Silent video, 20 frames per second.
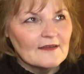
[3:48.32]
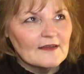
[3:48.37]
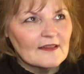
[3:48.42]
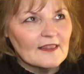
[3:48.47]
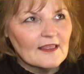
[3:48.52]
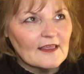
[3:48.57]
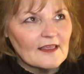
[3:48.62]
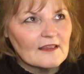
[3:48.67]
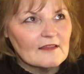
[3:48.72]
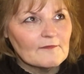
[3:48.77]

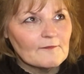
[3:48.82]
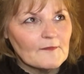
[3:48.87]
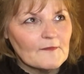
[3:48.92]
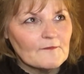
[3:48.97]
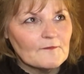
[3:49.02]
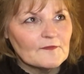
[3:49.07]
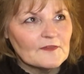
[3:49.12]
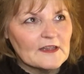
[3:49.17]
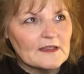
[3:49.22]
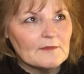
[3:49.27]
think it's
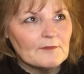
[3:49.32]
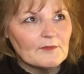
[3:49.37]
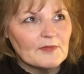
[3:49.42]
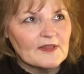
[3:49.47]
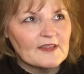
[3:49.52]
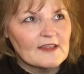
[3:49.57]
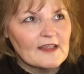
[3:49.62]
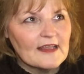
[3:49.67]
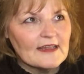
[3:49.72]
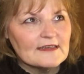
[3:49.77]

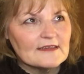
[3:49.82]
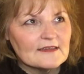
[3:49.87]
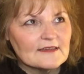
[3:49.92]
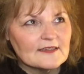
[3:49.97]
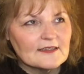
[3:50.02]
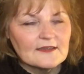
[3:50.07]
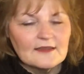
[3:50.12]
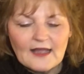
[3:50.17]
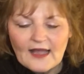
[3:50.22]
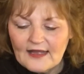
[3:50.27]
15%.
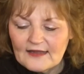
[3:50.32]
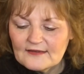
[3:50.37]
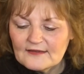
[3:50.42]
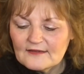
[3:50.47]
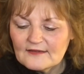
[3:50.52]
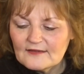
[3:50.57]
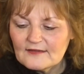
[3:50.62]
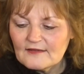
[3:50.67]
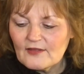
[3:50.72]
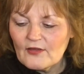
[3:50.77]

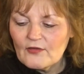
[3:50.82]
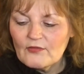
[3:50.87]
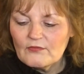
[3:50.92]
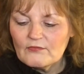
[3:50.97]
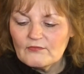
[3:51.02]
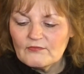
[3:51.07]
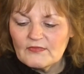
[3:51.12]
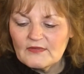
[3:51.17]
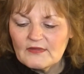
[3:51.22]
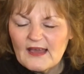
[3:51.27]
And so,
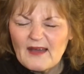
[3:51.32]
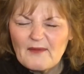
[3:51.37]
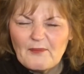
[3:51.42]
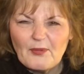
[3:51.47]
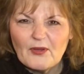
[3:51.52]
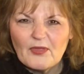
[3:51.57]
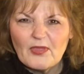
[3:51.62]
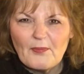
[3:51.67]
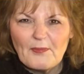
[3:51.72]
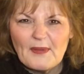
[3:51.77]
yeah,
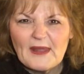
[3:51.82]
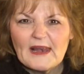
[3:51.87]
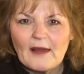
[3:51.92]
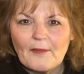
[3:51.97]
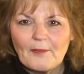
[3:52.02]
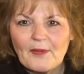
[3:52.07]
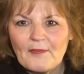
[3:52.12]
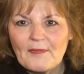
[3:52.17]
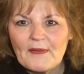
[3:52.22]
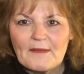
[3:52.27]
put the bill
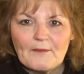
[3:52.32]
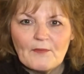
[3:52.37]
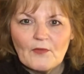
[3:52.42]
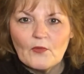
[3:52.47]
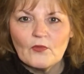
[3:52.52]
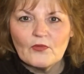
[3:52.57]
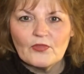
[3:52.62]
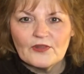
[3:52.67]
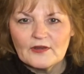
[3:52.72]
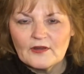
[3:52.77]
up a bit
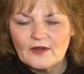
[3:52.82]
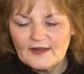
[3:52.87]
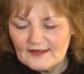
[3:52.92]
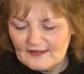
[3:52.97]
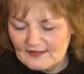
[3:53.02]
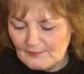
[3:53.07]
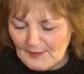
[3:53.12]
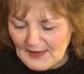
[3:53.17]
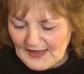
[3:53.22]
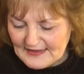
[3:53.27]
more than I
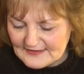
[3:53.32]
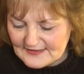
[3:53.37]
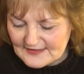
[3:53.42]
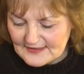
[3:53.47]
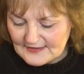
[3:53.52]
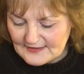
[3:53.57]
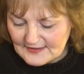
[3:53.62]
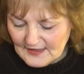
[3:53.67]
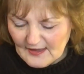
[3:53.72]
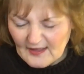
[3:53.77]

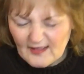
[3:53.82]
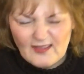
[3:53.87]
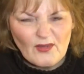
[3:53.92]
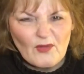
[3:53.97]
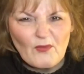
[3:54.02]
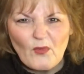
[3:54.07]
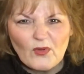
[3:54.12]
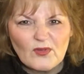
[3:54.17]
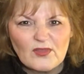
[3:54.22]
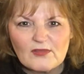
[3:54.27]
expected. So
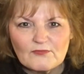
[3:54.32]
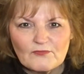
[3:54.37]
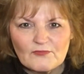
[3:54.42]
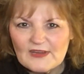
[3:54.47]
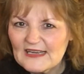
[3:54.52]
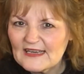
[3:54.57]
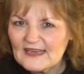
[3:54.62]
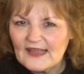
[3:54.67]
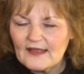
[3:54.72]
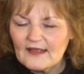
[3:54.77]
it wasn't
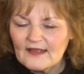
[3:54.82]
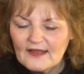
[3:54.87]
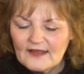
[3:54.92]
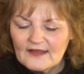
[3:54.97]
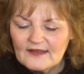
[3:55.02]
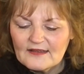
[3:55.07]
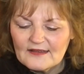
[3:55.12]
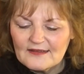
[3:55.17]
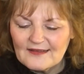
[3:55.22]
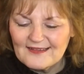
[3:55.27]
really
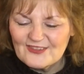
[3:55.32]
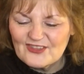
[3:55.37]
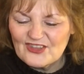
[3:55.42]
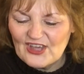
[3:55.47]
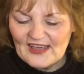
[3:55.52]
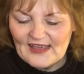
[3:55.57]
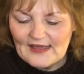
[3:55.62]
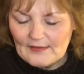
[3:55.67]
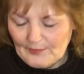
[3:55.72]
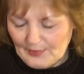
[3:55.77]

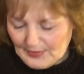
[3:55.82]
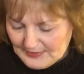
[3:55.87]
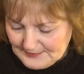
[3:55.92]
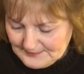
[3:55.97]
cheap.